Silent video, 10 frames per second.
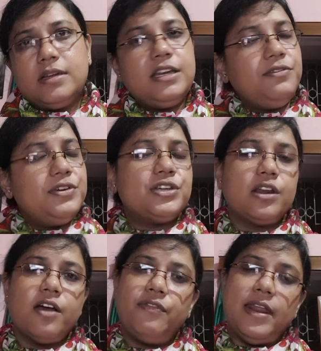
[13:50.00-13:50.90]

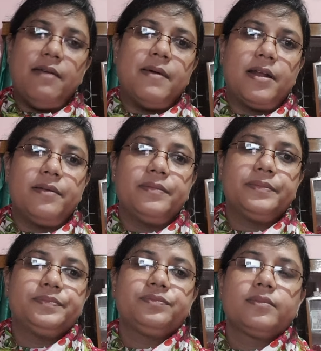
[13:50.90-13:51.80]
division of labor.
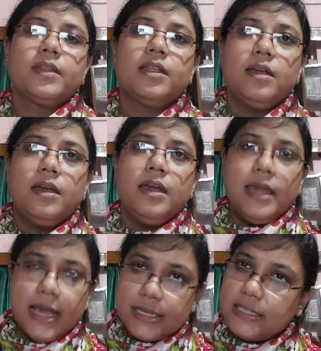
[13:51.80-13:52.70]

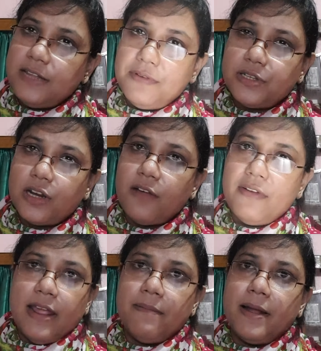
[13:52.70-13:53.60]
Yes, division of
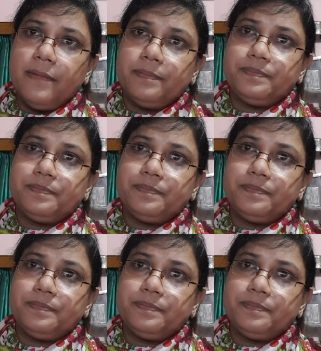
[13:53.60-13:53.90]
labor.